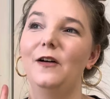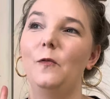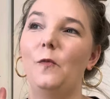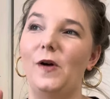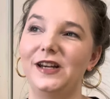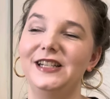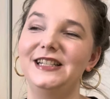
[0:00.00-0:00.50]

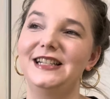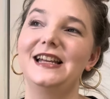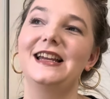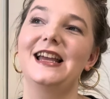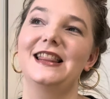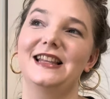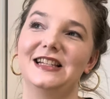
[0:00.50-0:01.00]
wanted to
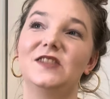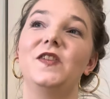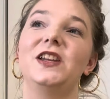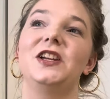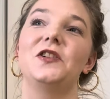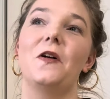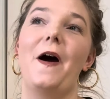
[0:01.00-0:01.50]
get this
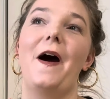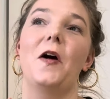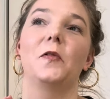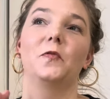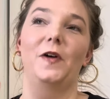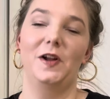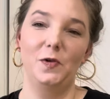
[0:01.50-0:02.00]
video
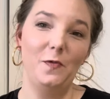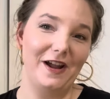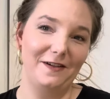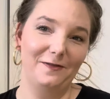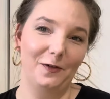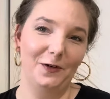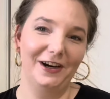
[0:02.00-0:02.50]
out right
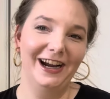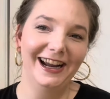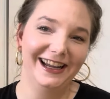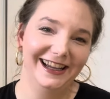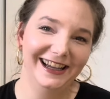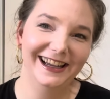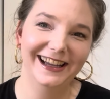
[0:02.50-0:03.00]
away for,
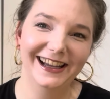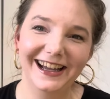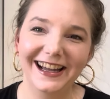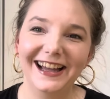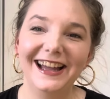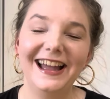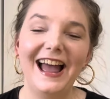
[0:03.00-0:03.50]

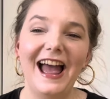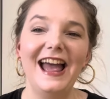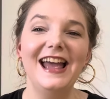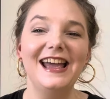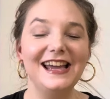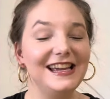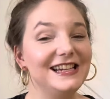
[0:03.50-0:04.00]

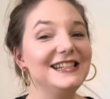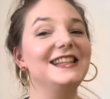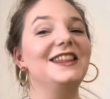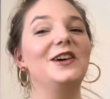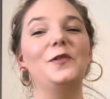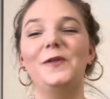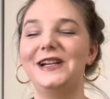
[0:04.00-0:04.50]
is
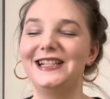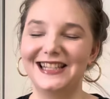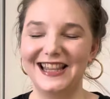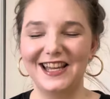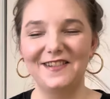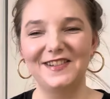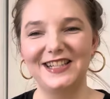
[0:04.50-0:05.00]
the Queen's
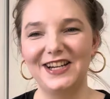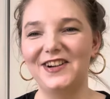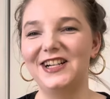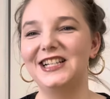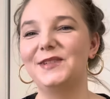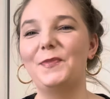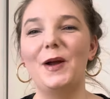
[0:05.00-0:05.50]
Thief
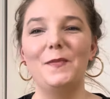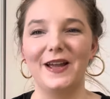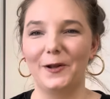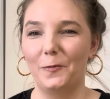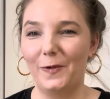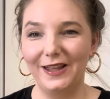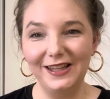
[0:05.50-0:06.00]
series by
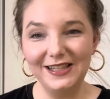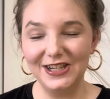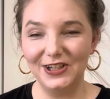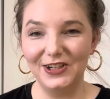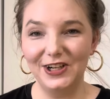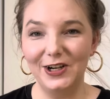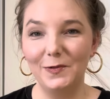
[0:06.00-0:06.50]
Megan Whalen
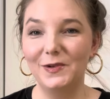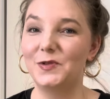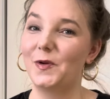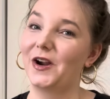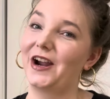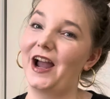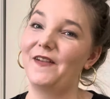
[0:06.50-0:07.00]
Turner, which we
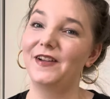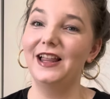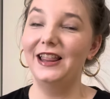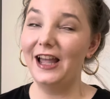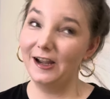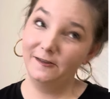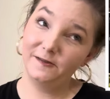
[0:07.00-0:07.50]
are having a
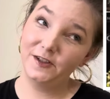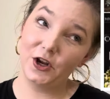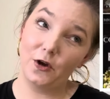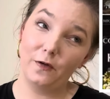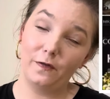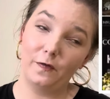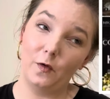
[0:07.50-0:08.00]
live
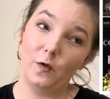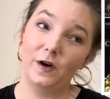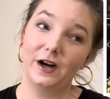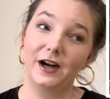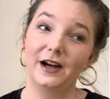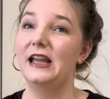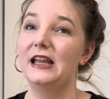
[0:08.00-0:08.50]
show
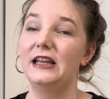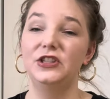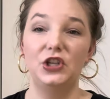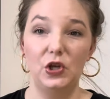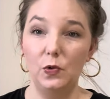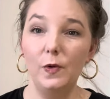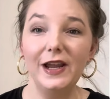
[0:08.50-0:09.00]
for in
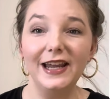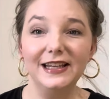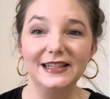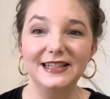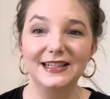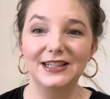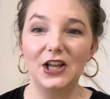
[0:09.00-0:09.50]
2
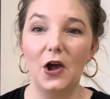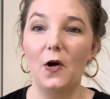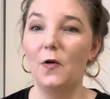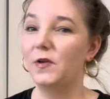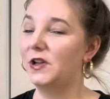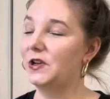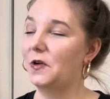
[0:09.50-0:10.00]
weeks.
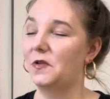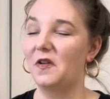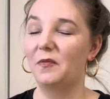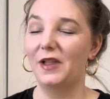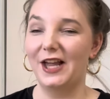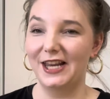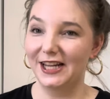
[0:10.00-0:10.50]
So, you know, you have
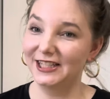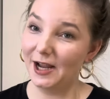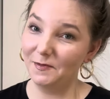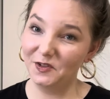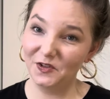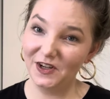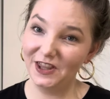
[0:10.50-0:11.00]
plenty of
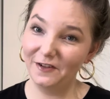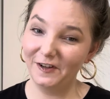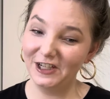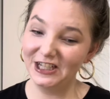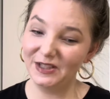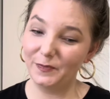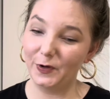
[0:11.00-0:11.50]
time to read the
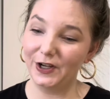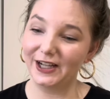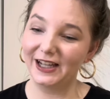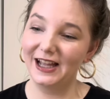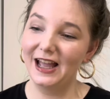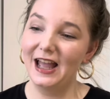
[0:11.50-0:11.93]
first book.